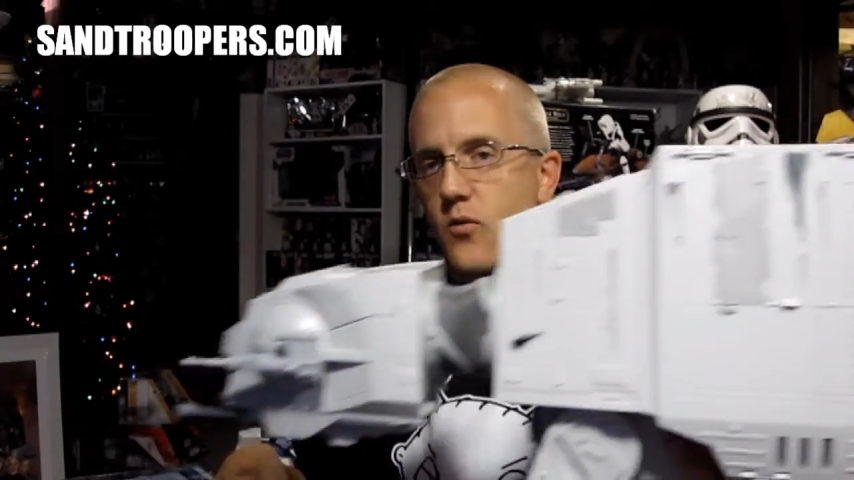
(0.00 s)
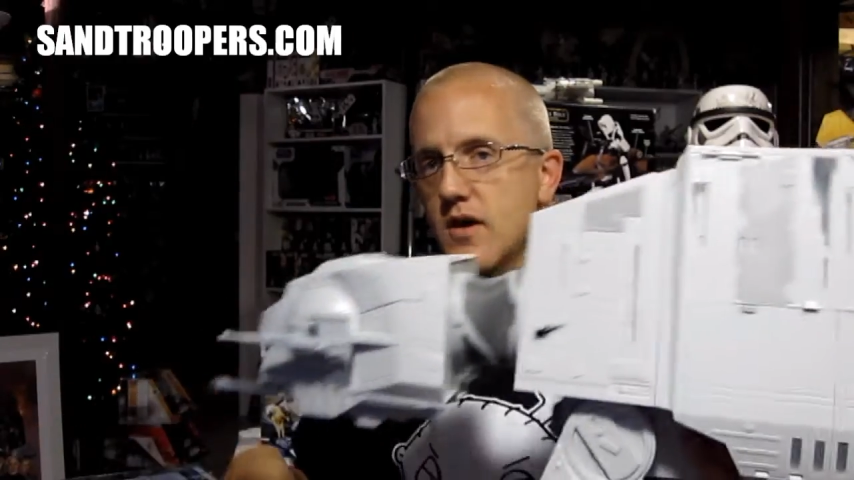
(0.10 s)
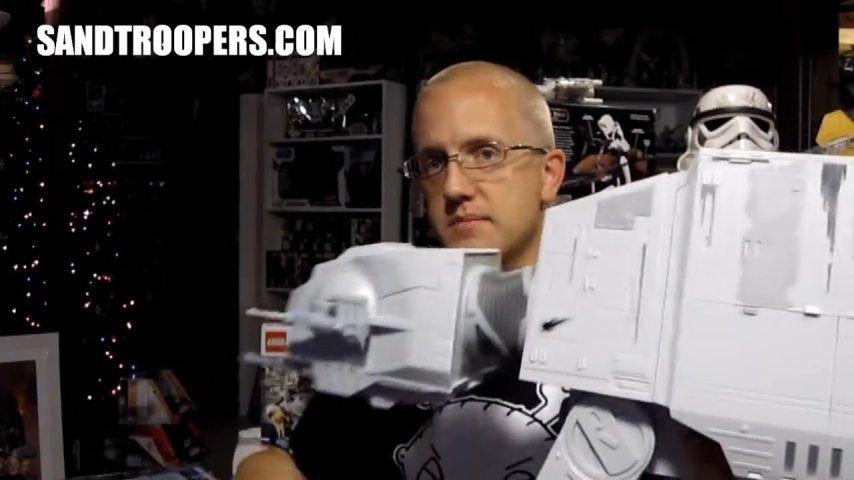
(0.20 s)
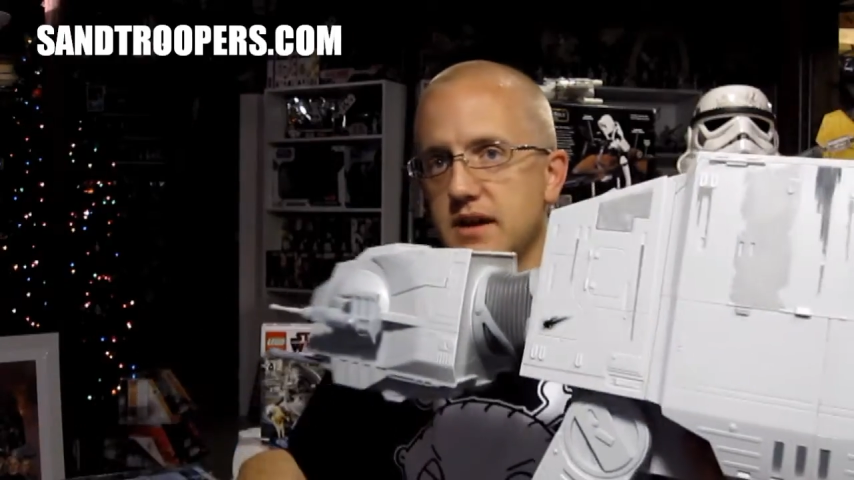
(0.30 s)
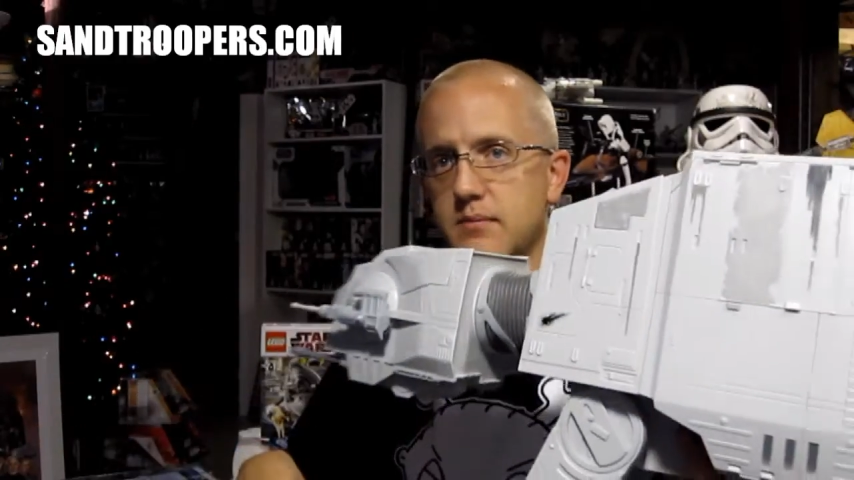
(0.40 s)

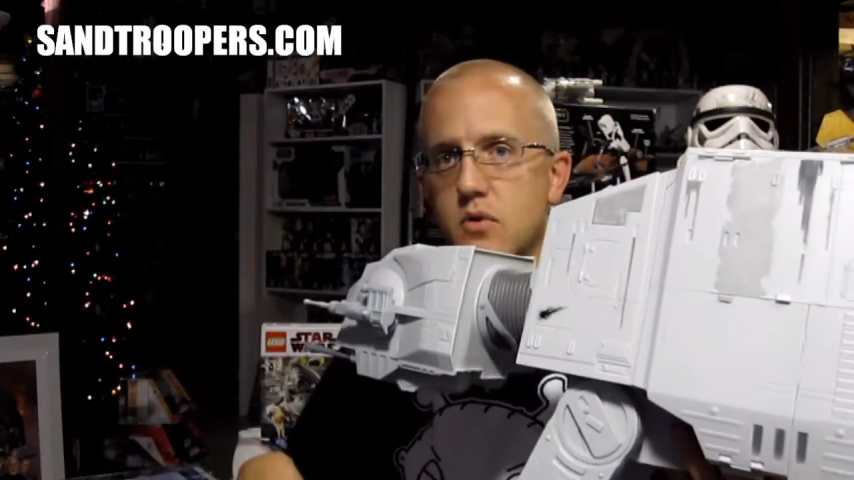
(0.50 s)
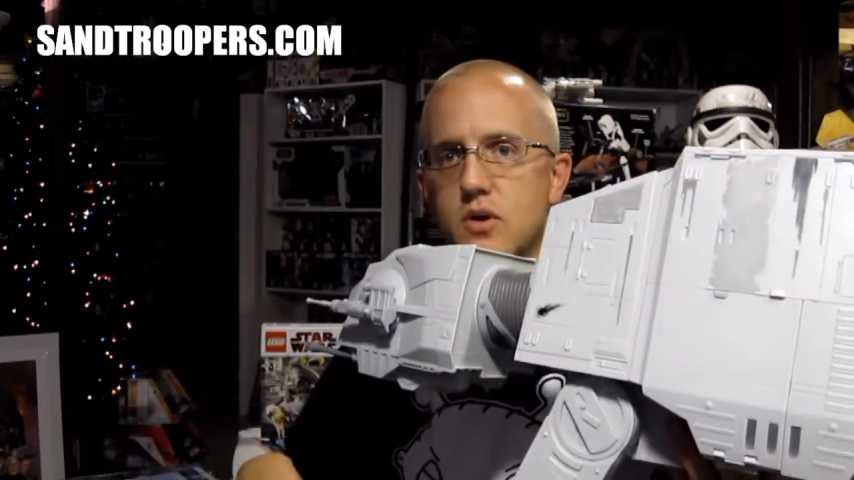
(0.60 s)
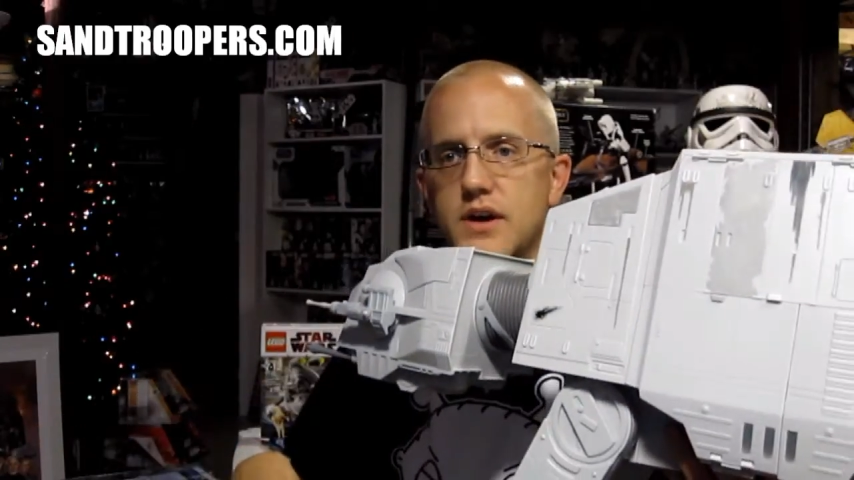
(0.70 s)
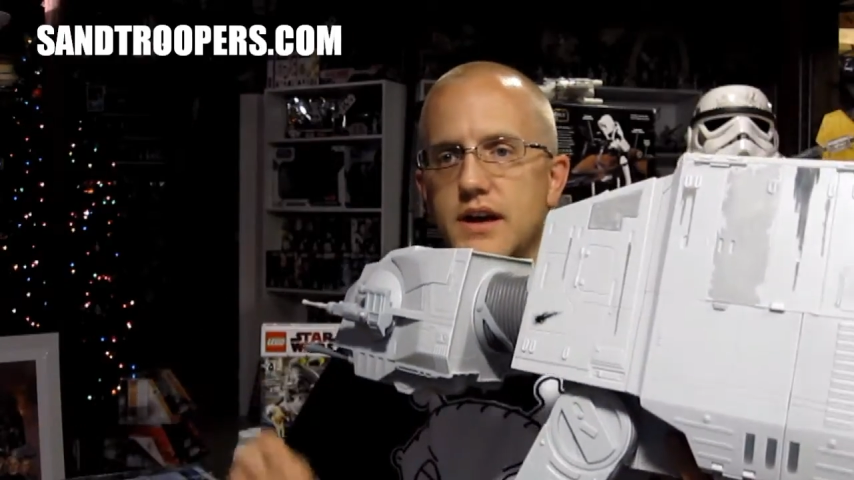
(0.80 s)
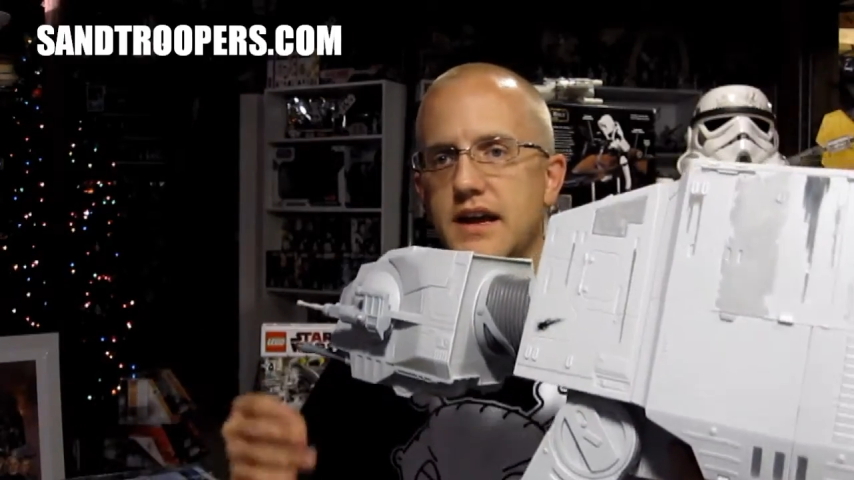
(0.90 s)
one big
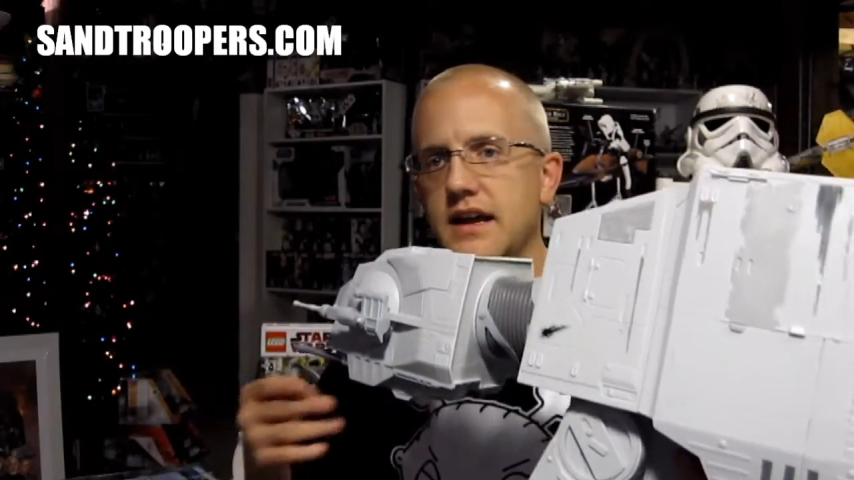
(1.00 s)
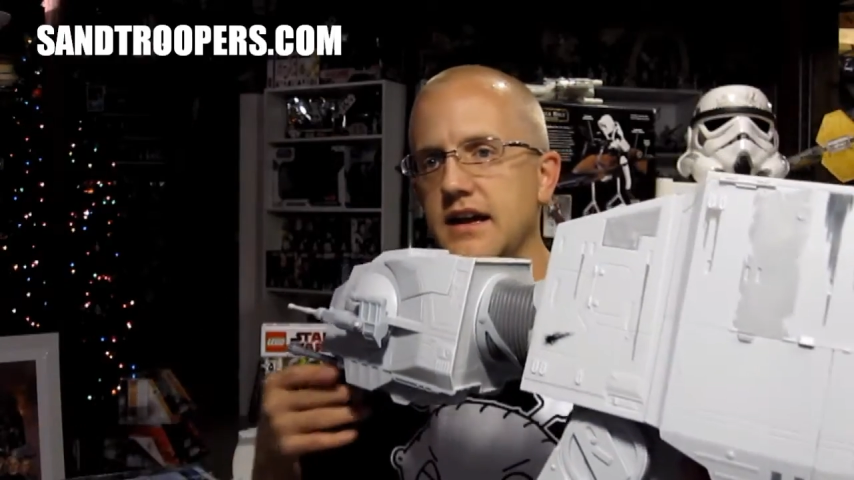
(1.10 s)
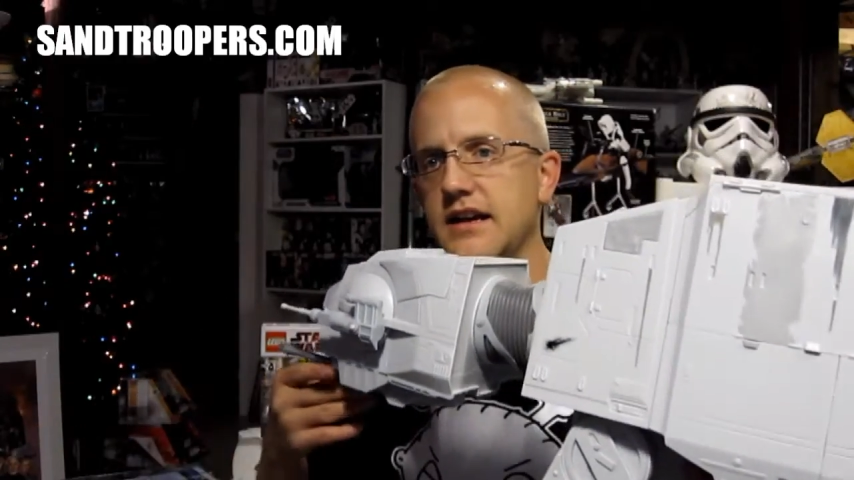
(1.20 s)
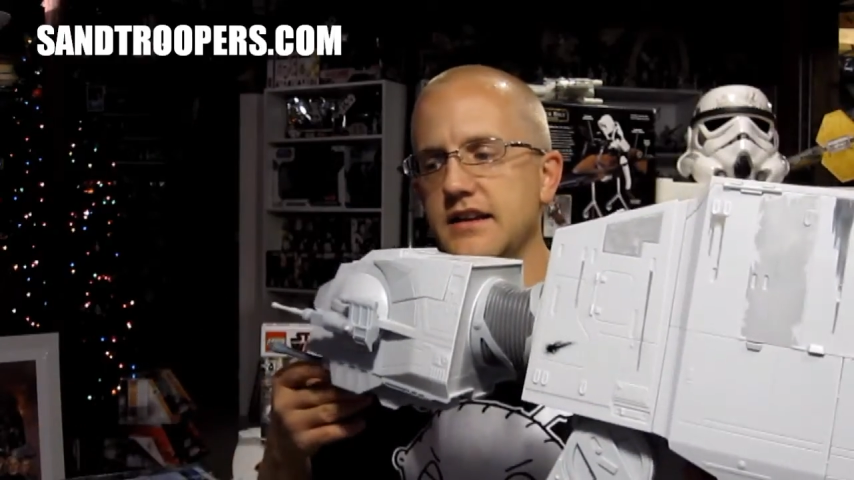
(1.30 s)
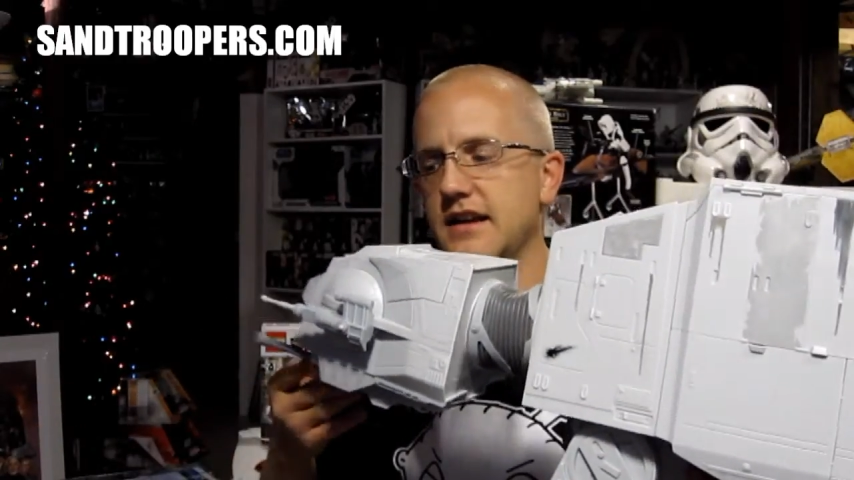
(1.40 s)
boy,
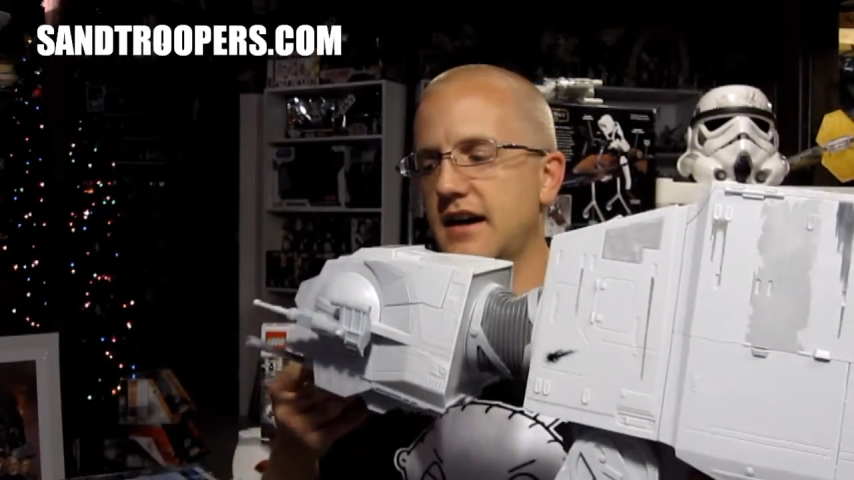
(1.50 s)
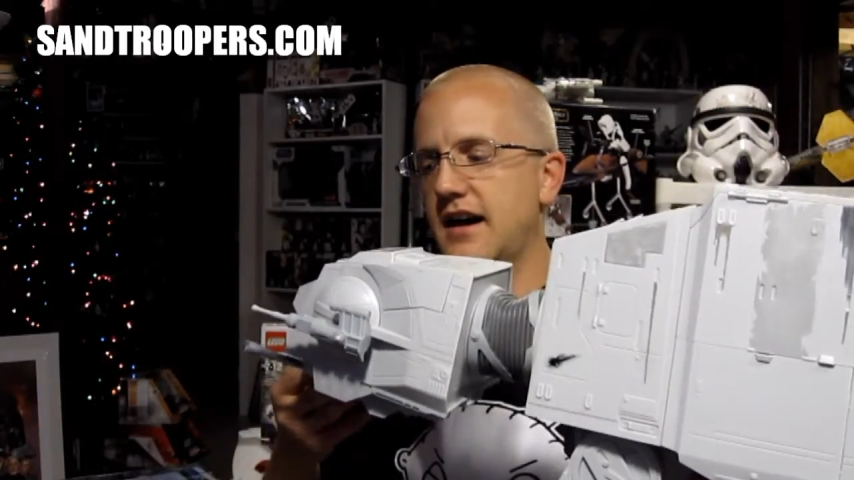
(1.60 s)
and